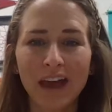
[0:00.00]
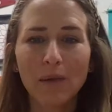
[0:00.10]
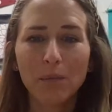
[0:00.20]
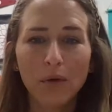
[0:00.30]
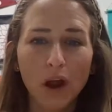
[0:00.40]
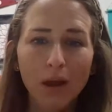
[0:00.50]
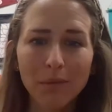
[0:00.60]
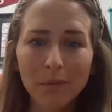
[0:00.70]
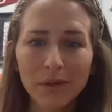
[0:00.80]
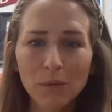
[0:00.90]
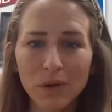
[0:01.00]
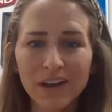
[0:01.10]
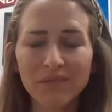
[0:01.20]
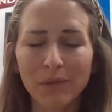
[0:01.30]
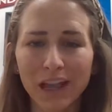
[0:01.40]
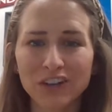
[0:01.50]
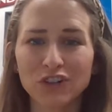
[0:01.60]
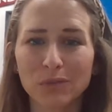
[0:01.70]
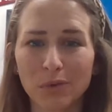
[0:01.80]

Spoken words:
That probably would have made your